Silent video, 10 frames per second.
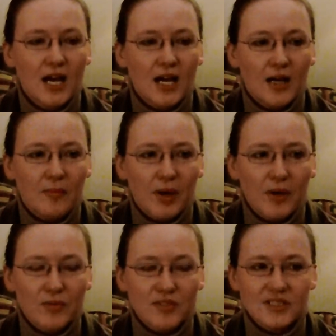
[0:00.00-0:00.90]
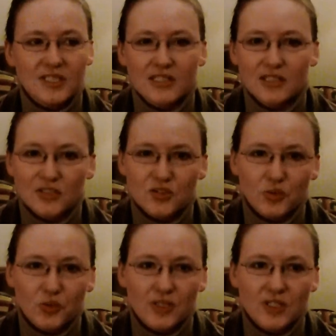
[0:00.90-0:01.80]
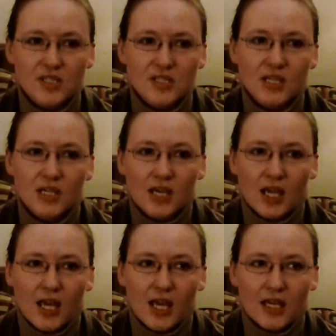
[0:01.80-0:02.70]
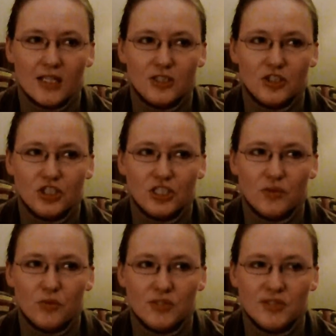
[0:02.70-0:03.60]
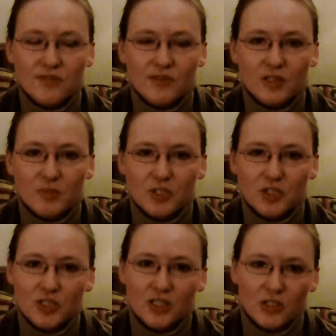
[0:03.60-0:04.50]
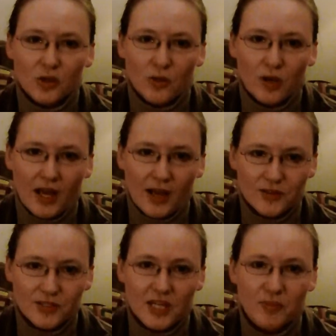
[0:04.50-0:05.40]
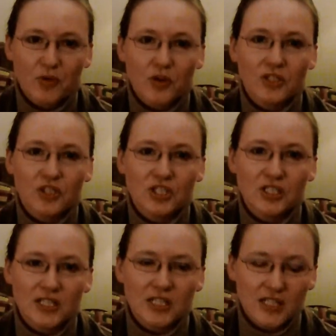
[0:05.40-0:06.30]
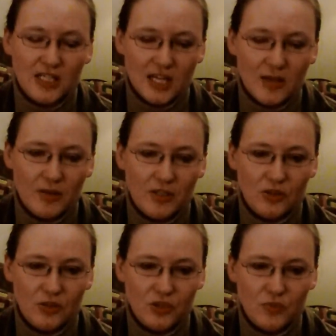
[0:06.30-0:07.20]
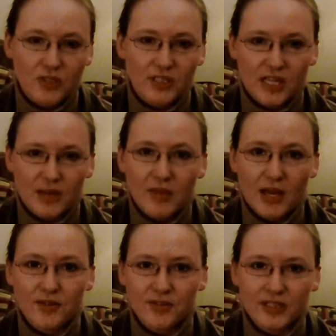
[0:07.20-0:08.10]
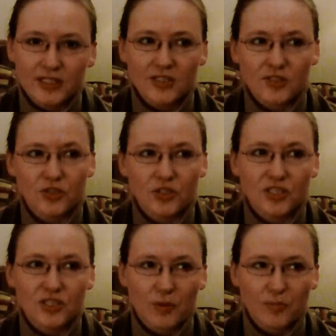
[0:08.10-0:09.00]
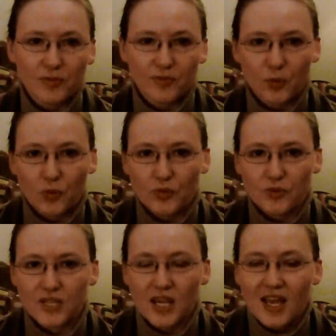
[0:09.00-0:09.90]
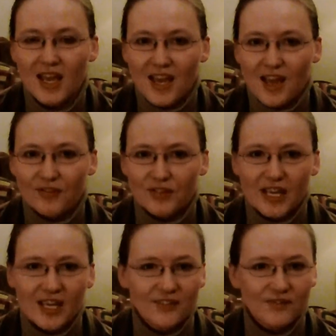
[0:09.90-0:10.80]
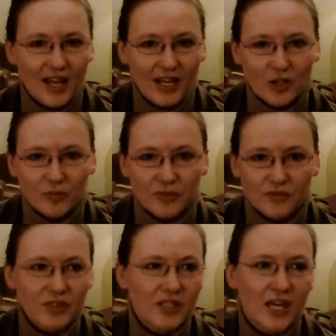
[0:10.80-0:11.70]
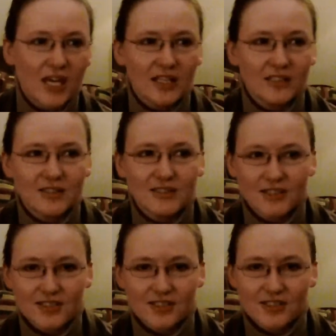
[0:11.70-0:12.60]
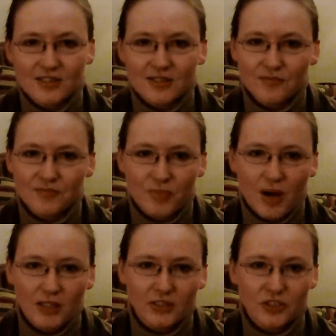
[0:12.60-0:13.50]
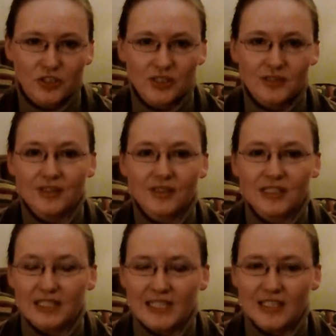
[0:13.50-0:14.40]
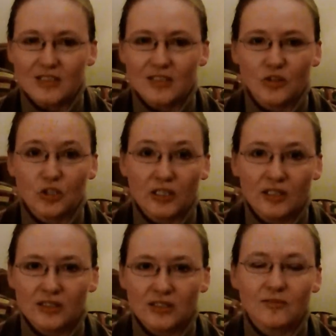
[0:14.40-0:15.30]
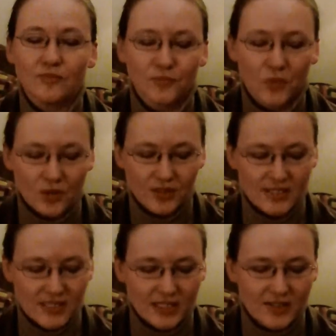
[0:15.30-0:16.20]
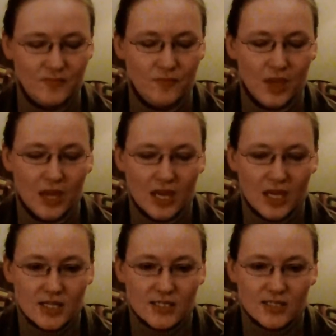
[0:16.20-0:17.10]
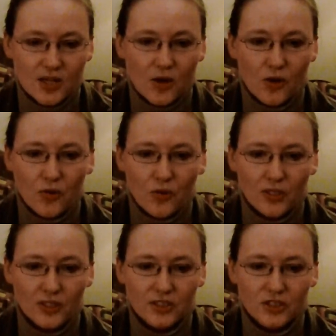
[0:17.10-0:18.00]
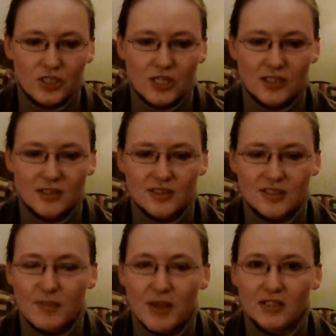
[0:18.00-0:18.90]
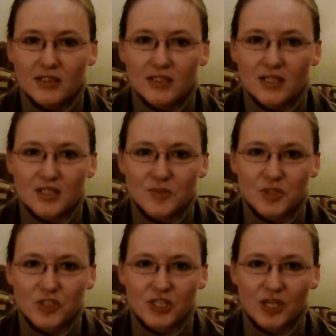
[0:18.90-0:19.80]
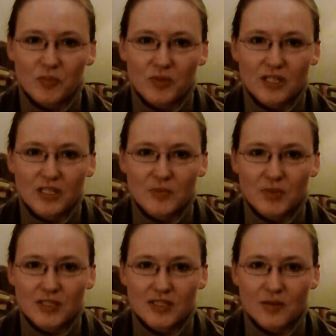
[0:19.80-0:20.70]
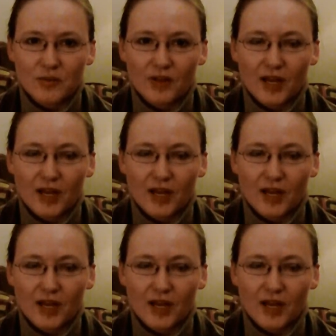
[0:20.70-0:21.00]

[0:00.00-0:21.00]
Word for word: Um, I was addicted to stories, and she was very much, you know, a housekeeper, and she needed to keep, you know, she wanted to keep the house clean, so she swept the floors every day and vacuumed every day and dusted and polished and cleaned and cooked and all these things. So she didn't spend as much time reading to me as I would.